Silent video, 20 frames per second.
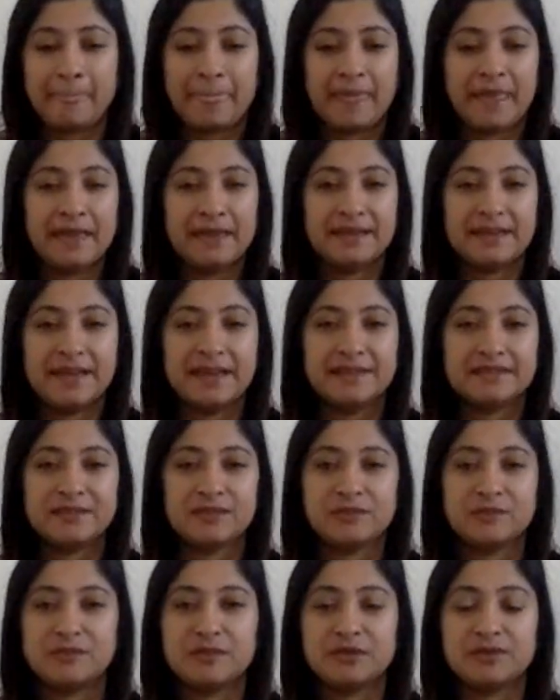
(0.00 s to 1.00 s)
it has
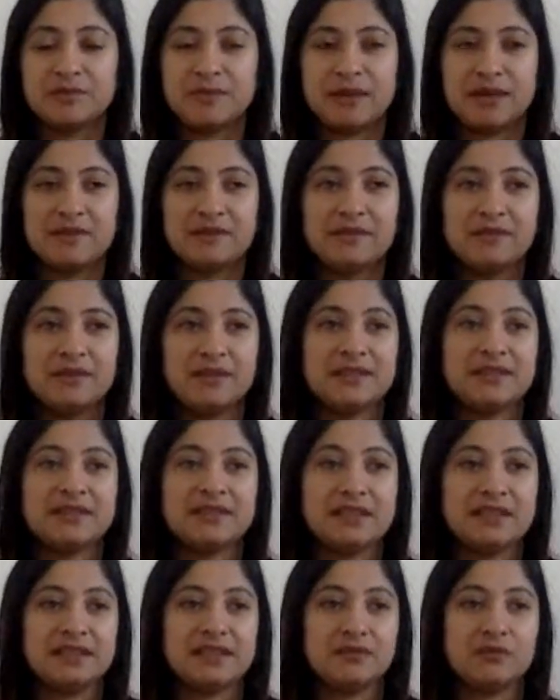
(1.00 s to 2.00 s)
so much benefits.
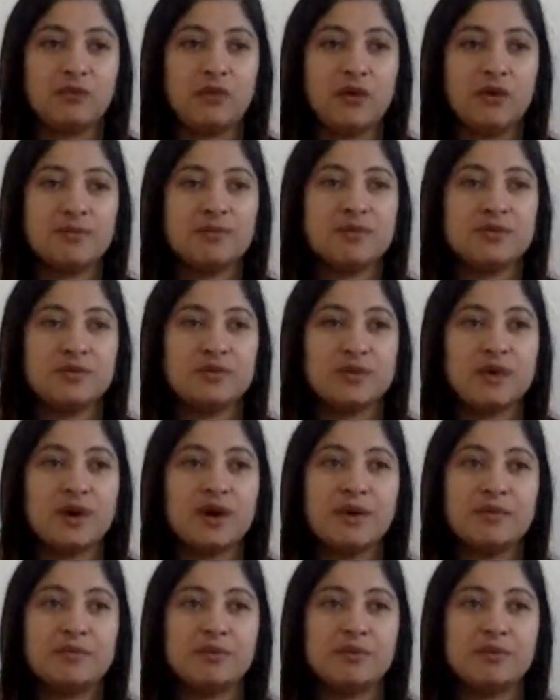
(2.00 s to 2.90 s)
It warms you up,